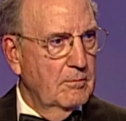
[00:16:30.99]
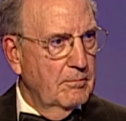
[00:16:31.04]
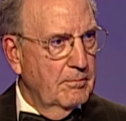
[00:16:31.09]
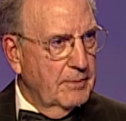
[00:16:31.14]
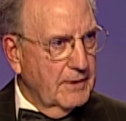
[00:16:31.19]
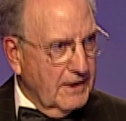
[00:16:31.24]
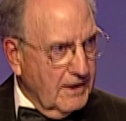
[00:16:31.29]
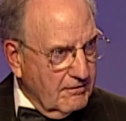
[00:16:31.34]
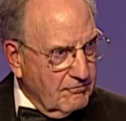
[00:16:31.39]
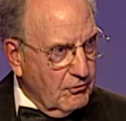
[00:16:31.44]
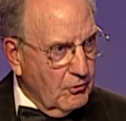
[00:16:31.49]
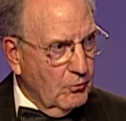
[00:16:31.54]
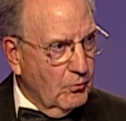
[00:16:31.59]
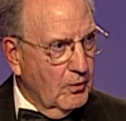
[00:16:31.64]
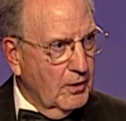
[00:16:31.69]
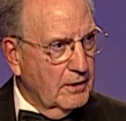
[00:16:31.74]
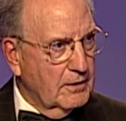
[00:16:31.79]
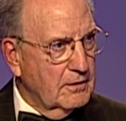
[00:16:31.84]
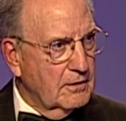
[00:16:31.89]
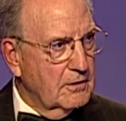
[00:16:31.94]
but
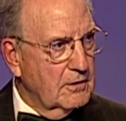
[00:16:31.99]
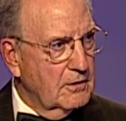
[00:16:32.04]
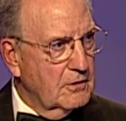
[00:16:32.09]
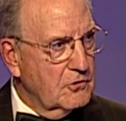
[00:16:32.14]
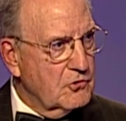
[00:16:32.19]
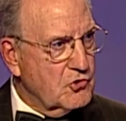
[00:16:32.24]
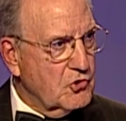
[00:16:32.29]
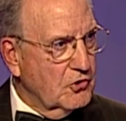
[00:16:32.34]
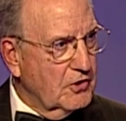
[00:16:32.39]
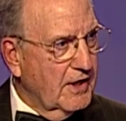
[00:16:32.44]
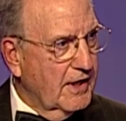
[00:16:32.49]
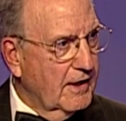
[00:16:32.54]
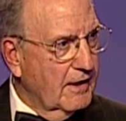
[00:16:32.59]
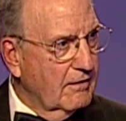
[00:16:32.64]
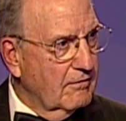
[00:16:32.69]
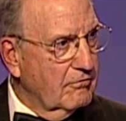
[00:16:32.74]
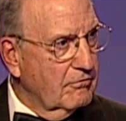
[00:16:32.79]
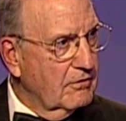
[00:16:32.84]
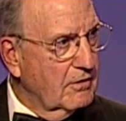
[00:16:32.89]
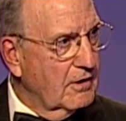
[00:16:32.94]
everyone should have